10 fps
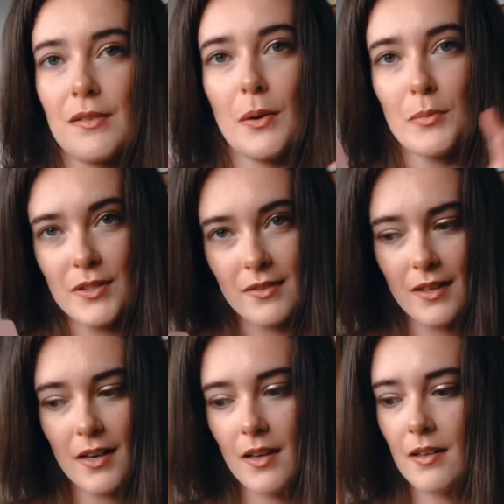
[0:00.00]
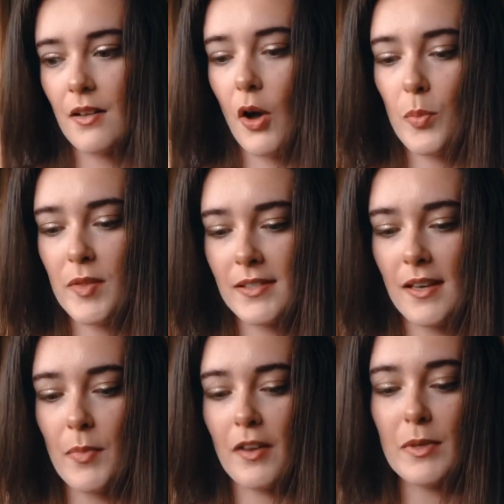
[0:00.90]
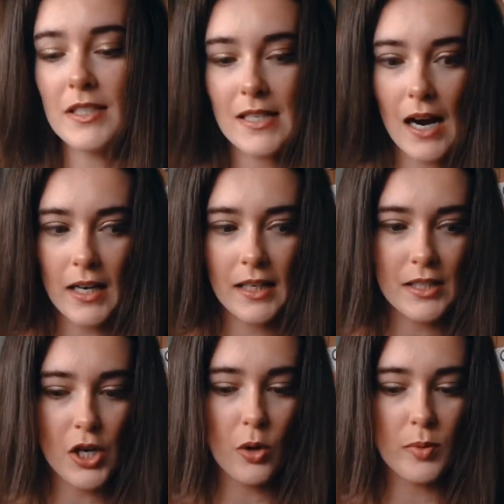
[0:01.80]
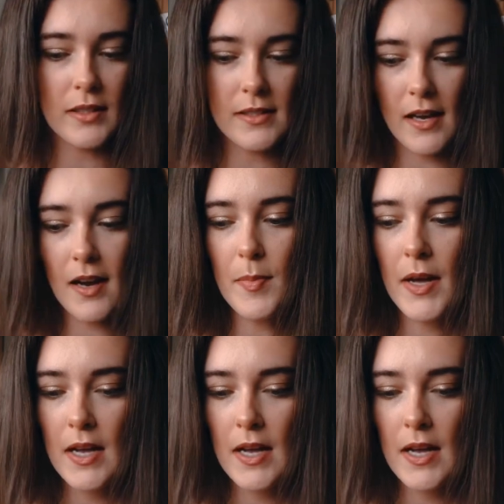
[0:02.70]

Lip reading: So I'm just gonna open this up. I've been dying to open this up.